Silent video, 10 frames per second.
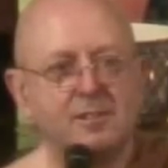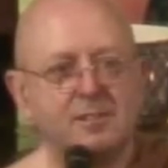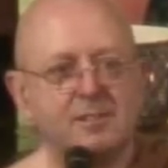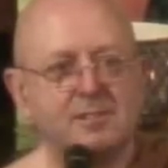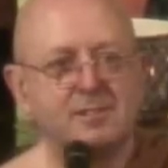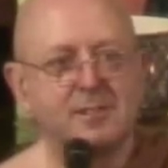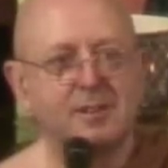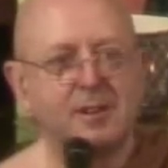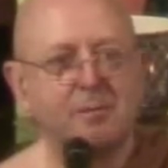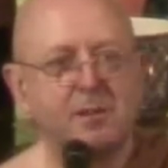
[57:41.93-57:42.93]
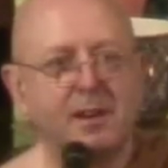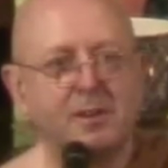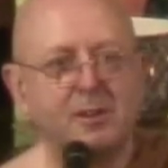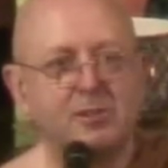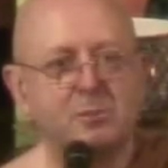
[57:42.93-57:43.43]
So I'm now
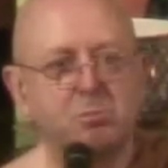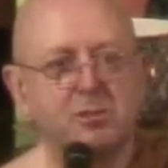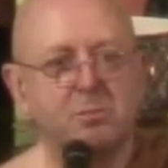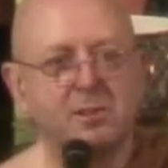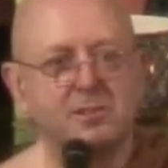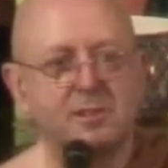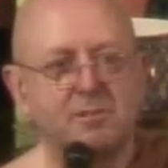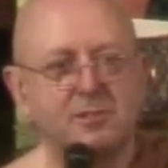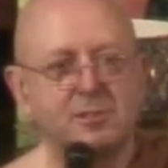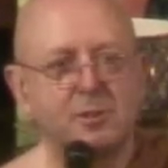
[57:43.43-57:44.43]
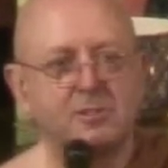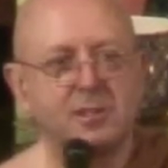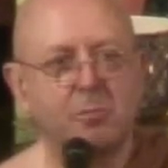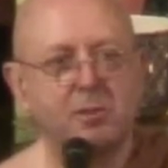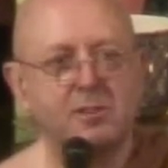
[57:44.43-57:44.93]
going to disprove myself to show there's
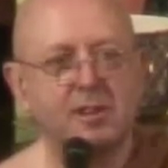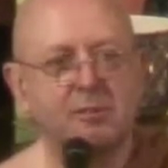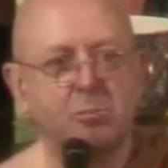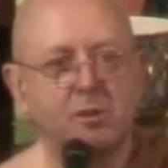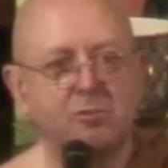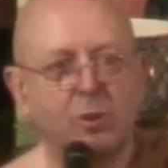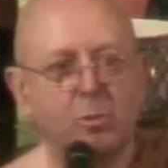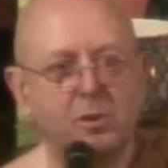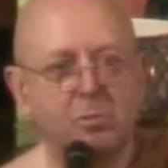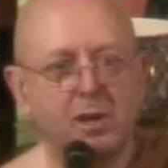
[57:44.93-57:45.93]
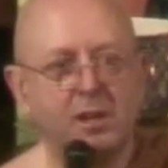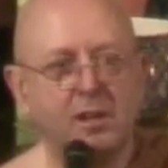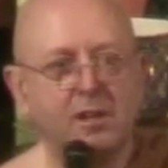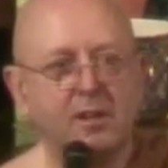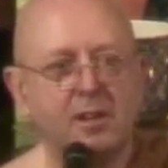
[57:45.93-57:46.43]
something terribly wrong with me.
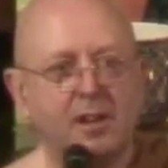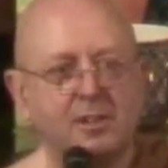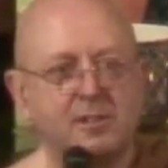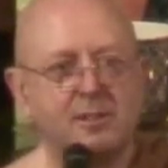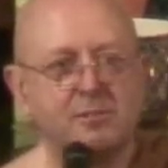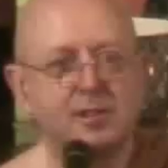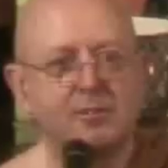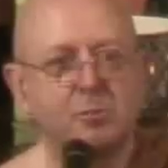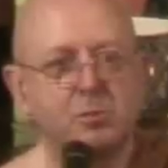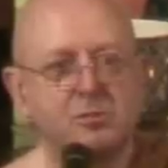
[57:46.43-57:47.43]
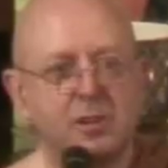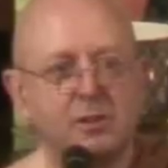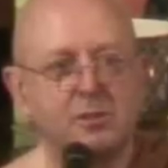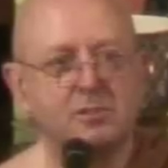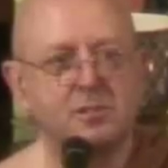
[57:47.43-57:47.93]
I tell terrible
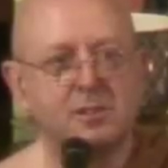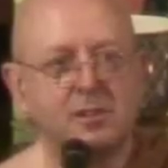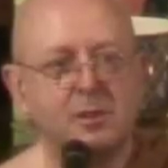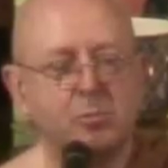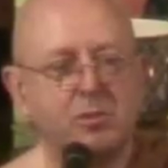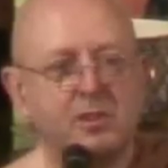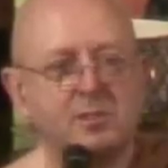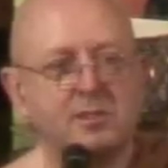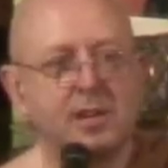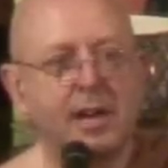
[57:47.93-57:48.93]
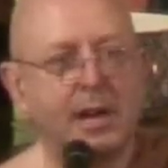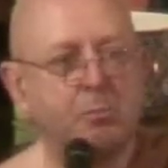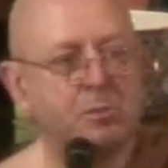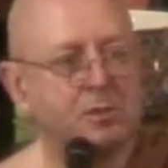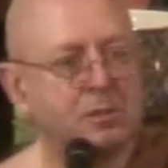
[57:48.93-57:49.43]
jokes. But this is
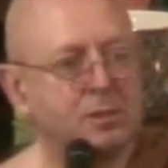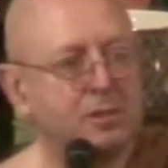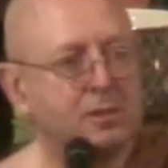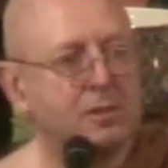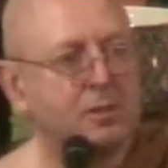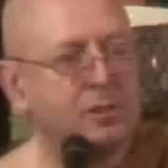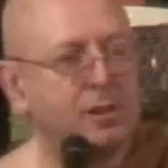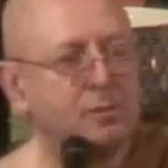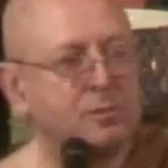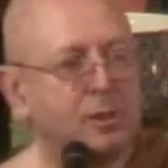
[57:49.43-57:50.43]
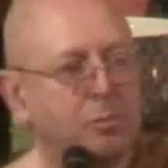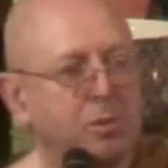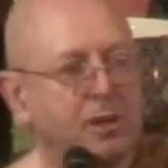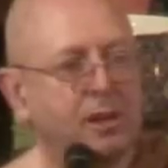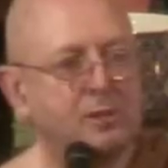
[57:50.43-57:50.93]
apt. It was told
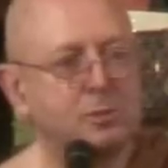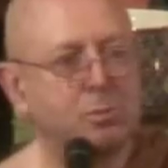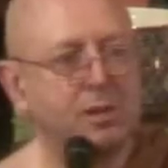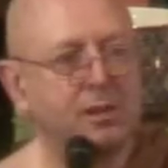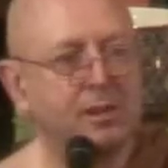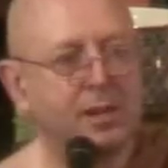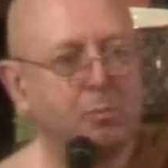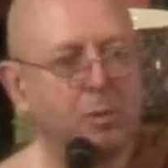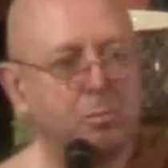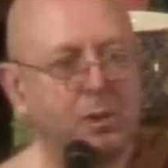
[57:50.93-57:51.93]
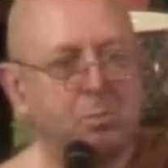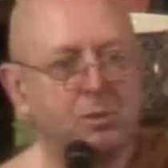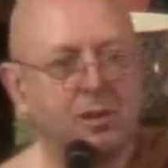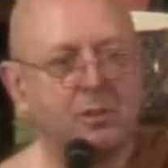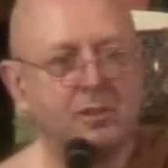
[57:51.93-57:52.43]
me last week, and a couple of people
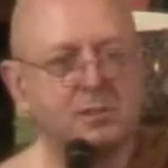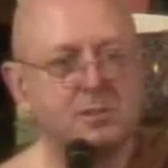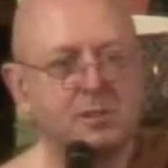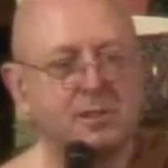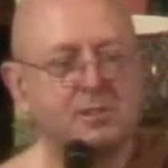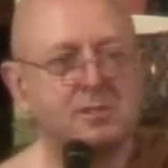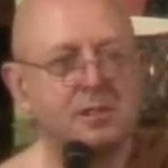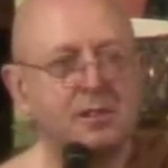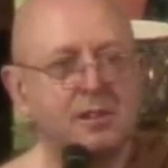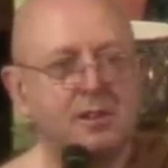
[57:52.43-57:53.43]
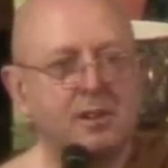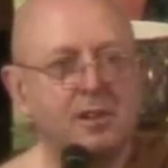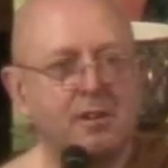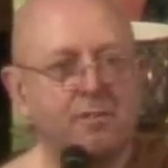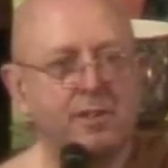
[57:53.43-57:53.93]
know this, and
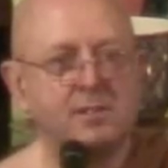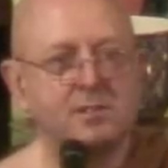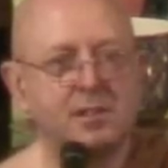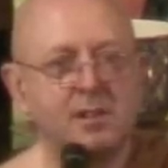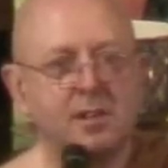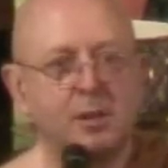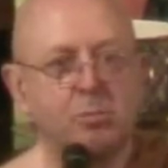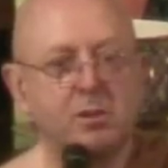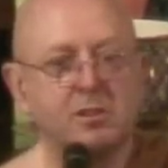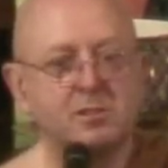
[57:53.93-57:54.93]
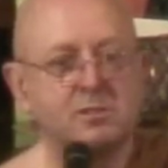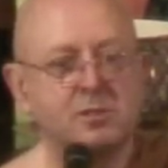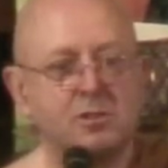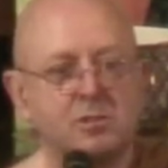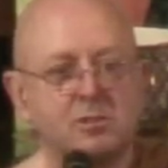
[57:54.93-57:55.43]
it fits in here because it's
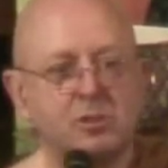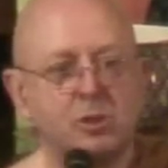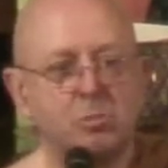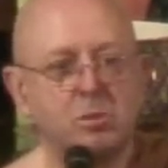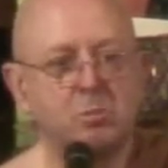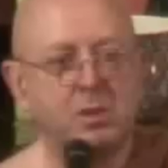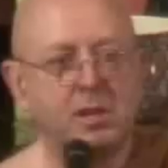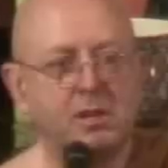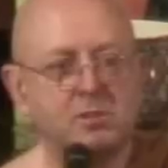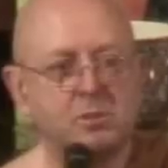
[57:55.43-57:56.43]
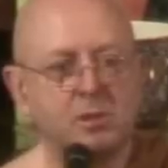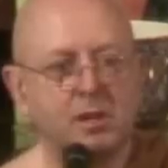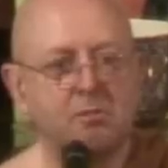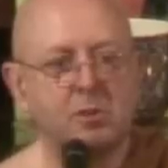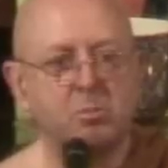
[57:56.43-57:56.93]
not just human beings who
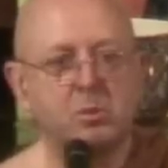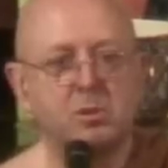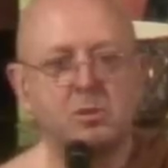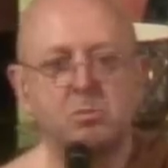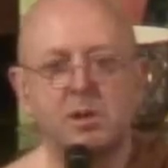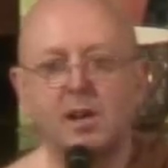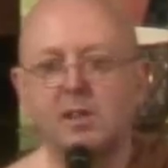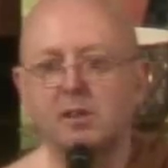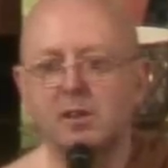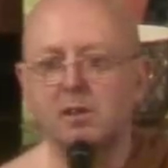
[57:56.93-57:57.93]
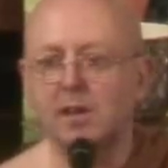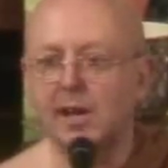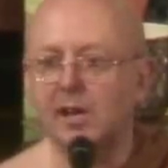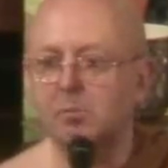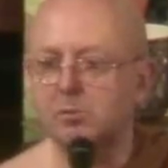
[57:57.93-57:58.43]
get reborn, but other
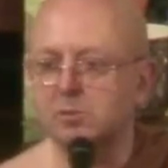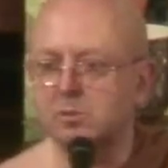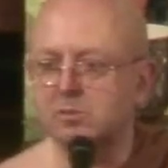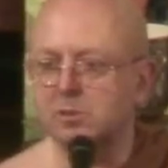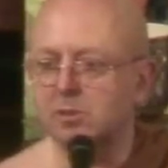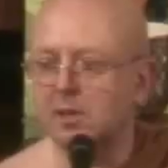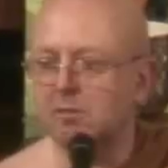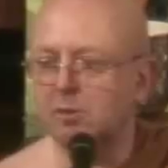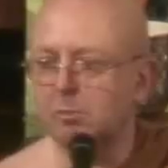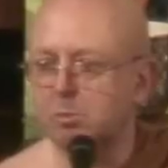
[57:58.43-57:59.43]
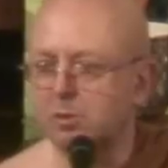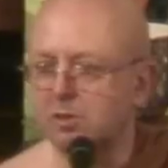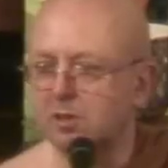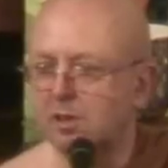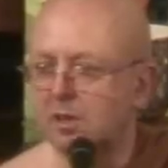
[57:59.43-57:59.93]
animals also get reborn.
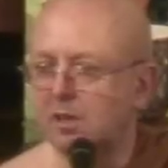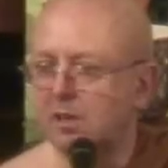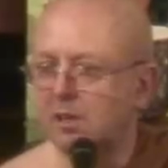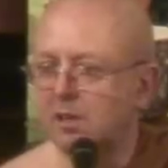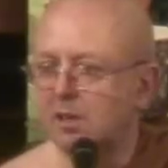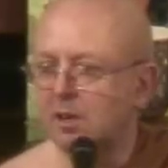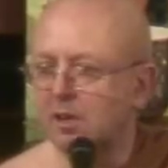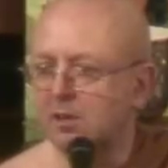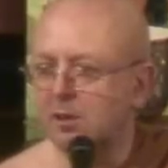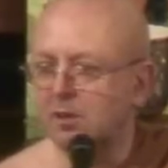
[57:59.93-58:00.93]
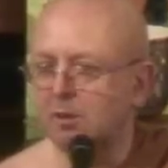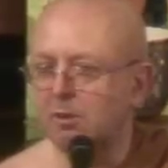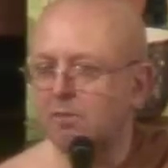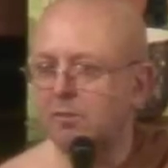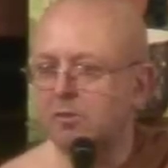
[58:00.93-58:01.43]
And I don't know
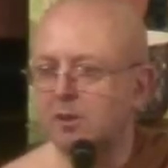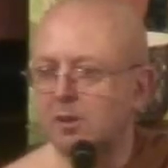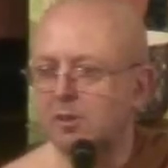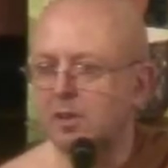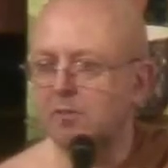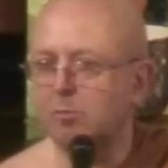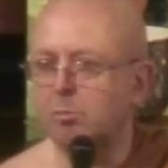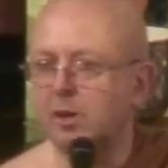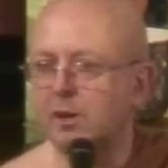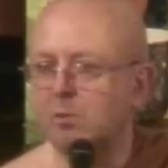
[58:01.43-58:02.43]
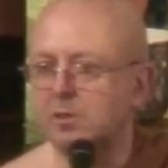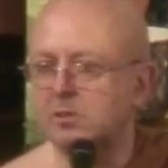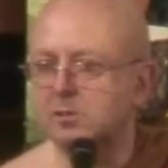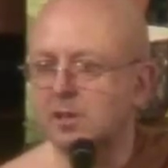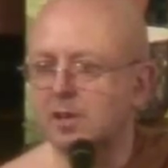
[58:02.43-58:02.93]
if you know that even
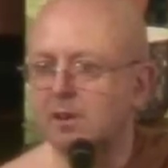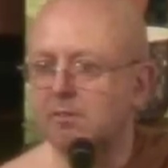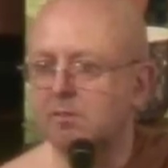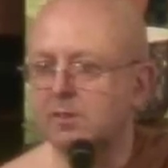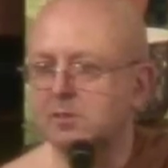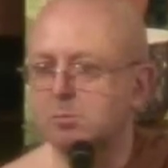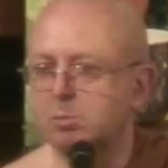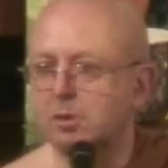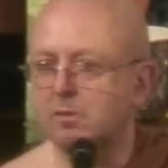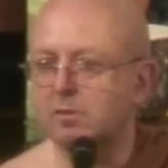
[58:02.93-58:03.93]
penguins, they have this beautiful